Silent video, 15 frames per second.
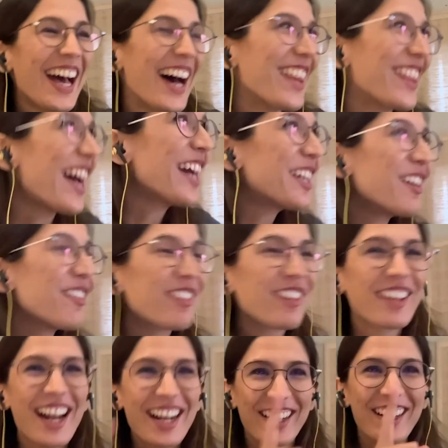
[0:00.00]
Thank you for
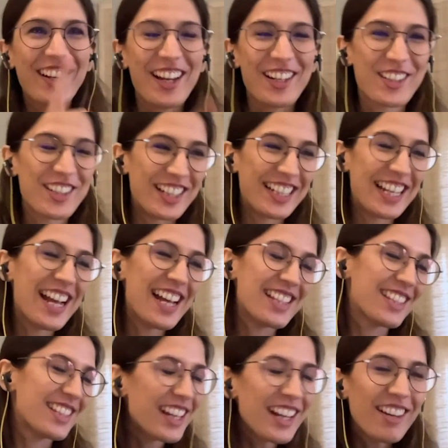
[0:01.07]
that correction. Yes,
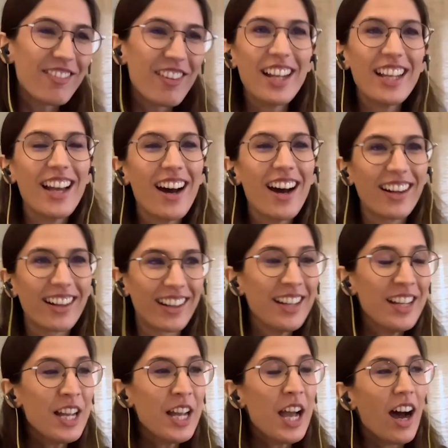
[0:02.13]
still very young.
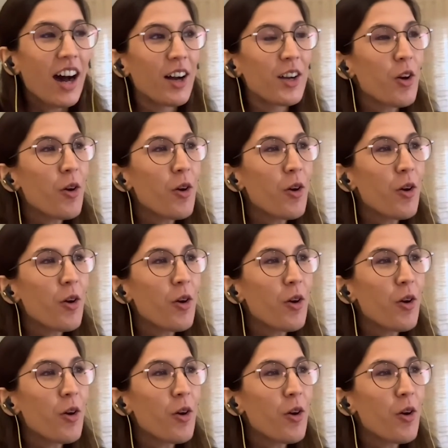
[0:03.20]
For